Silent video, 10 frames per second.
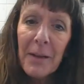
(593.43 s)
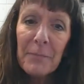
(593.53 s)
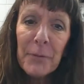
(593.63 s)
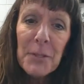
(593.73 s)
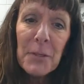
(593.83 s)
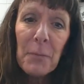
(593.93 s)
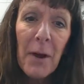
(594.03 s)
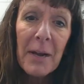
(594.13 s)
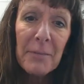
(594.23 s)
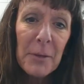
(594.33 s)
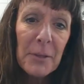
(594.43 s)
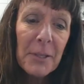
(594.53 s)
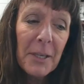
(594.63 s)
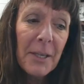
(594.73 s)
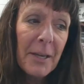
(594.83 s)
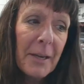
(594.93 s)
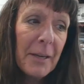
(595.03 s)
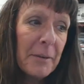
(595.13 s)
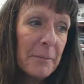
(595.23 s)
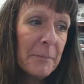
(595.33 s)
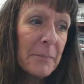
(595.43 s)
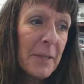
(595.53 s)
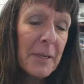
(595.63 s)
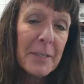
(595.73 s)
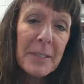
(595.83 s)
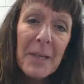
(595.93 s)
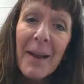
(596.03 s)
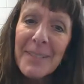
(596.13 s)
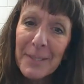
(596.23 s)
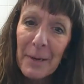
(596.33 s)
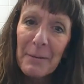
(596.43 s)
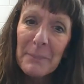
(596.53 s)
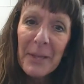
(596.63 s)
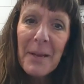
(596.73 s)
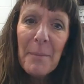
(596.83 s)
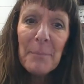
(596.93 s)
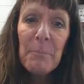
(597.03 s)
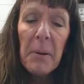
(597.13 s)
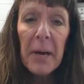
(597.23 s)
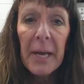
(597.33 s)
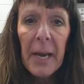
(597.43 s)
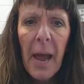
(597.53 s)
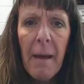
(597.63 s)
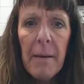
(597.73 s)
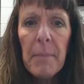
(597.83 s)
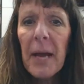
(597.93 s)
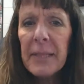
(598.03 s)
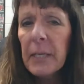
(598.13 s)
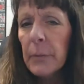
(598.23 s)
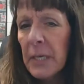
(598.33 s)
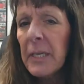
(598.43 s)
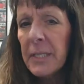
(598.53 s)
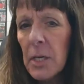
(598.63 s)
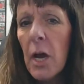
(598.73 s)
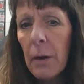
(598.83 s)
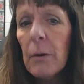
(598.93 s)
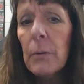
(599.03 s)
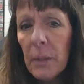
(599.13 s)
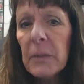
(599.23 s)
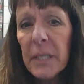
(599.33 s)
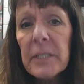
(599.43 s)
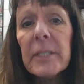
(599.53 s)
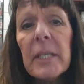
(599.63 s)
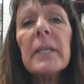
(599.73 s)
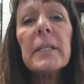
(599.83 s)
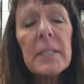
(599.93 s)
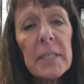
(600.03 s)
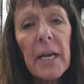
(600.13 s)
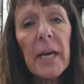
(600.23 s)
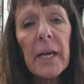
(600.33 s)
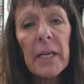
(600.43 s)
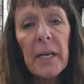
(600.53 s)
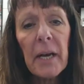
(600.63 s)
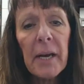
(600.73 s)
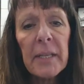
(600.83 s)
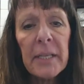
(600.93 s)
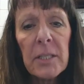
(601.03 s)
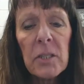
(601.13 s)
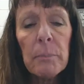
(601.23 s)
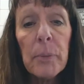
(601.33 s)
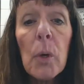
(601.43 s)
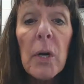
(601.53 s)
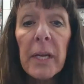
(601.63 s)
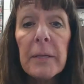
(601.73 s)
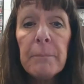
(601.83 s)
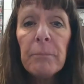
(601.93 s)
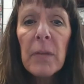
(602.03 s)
first arrival size up. But I think we need to know these things, and I think it's important,